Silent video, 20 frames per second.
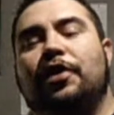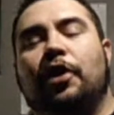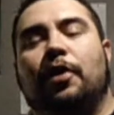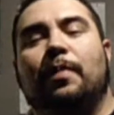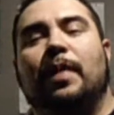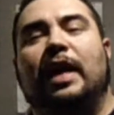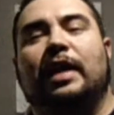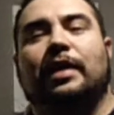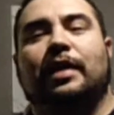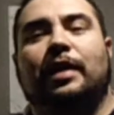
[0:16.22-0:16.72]
Turn
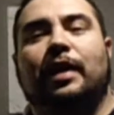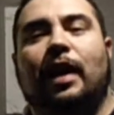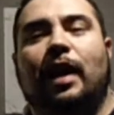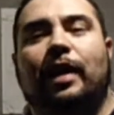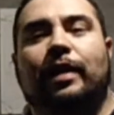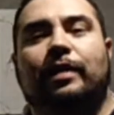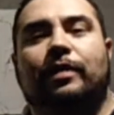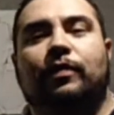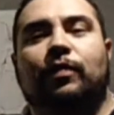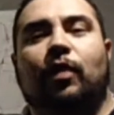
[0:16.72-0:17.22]
Back the
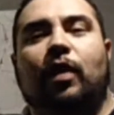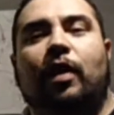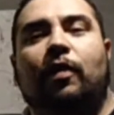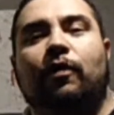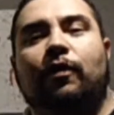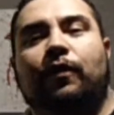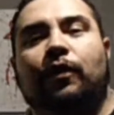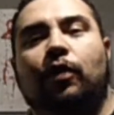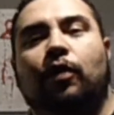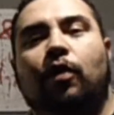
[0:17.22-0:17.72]
Clock. It's where I
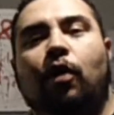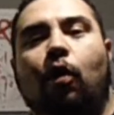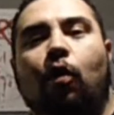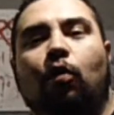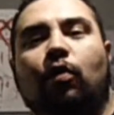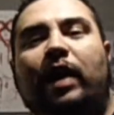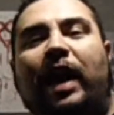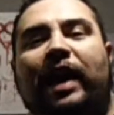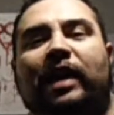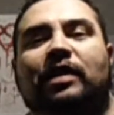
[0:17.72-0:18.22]
review an
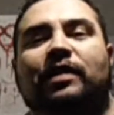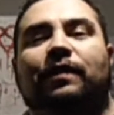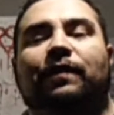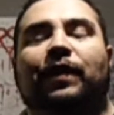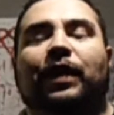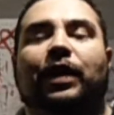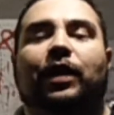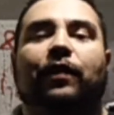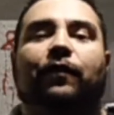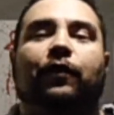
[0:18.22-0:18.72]
old action
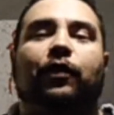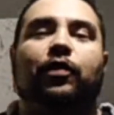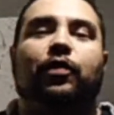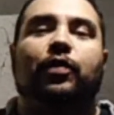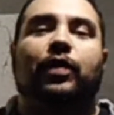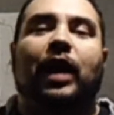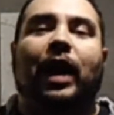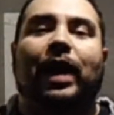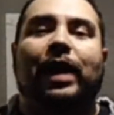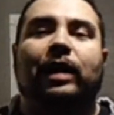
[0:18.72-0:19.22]
figure for you
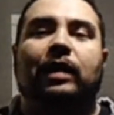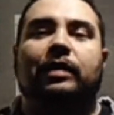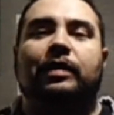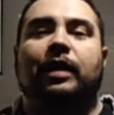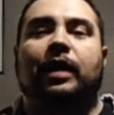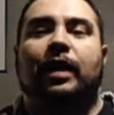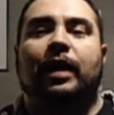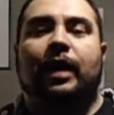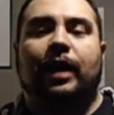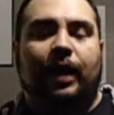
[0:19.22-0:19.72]
guys.
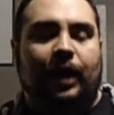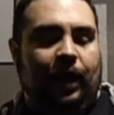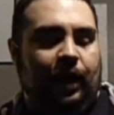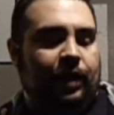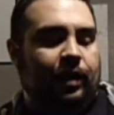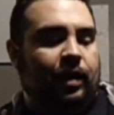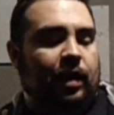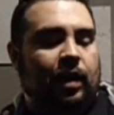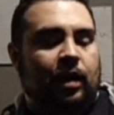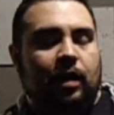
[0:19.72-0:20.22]

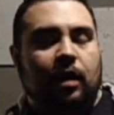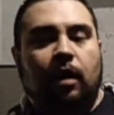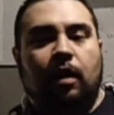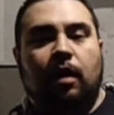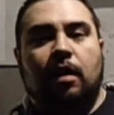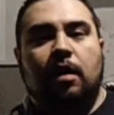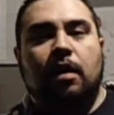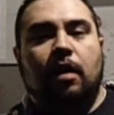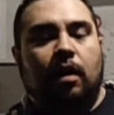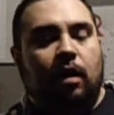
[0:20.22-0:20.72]
And
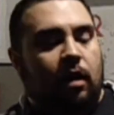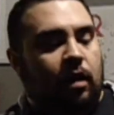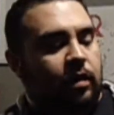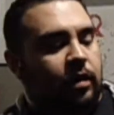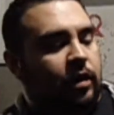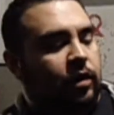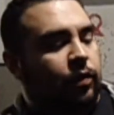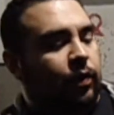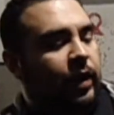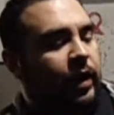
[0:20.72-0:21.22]
on
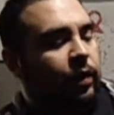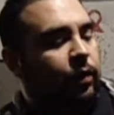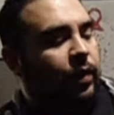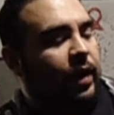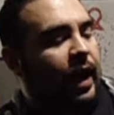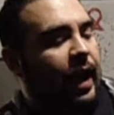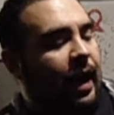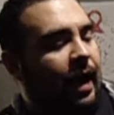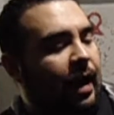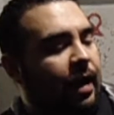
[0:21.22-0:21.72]
this week
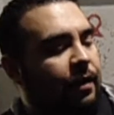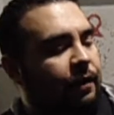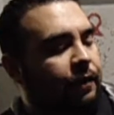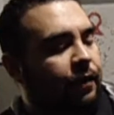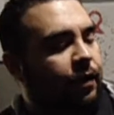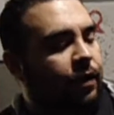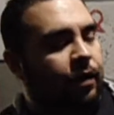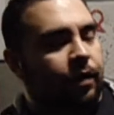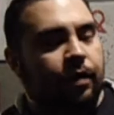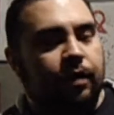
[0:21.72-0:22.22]
we have
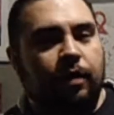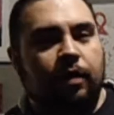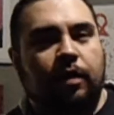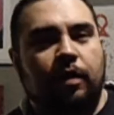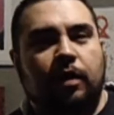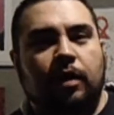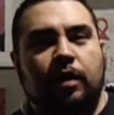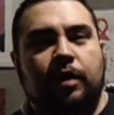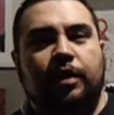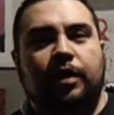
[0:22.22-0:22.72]

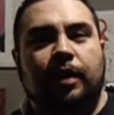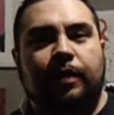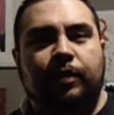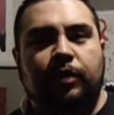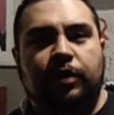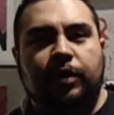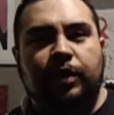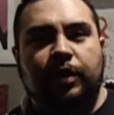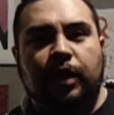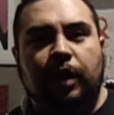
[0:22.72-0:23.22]

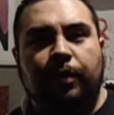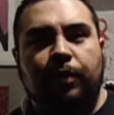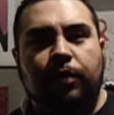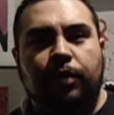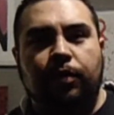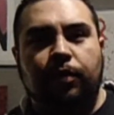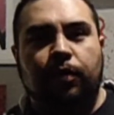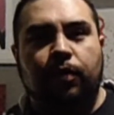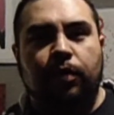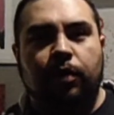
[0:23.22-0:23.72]

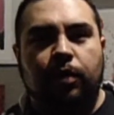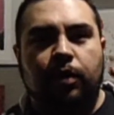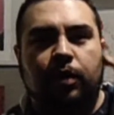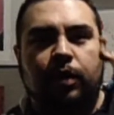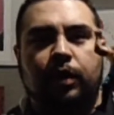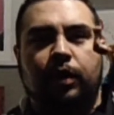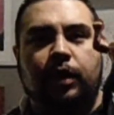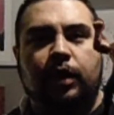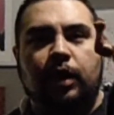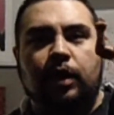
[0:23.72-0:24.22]
WCW
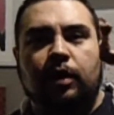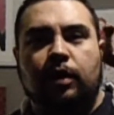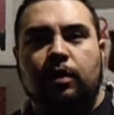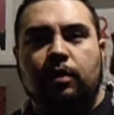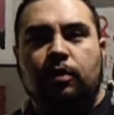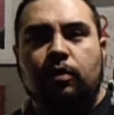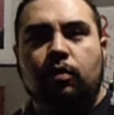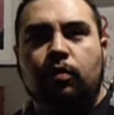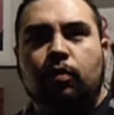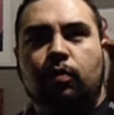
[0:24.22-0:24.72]

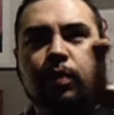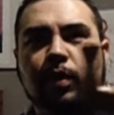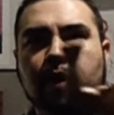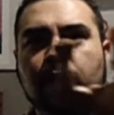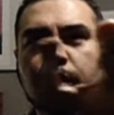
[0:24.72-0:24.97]
Galoob